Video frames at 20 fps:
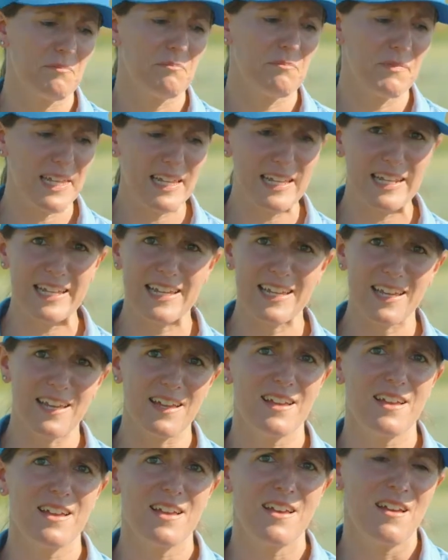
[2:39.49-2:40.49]
milling,
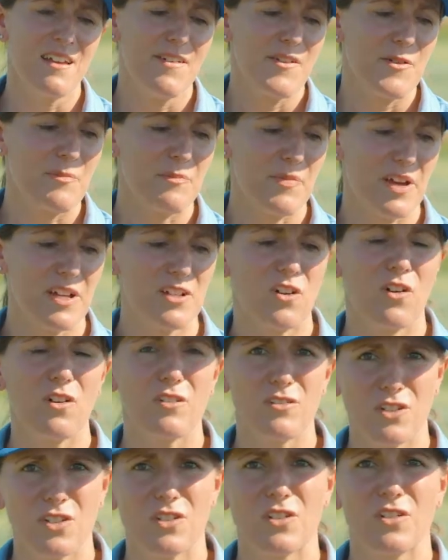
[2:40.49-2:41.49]
but
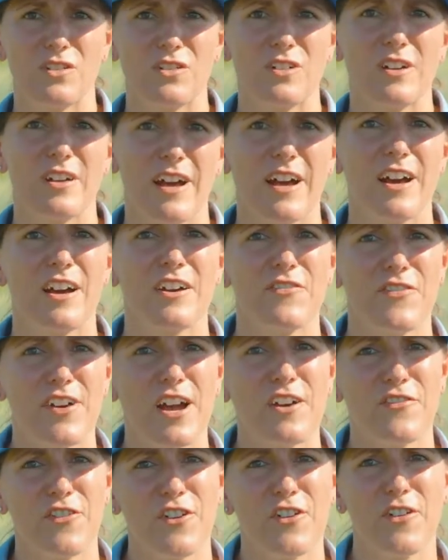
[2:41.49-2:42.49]
also uh,
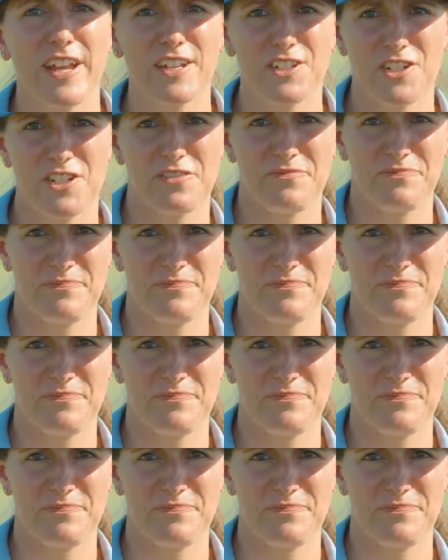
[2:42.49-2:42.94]
for forage.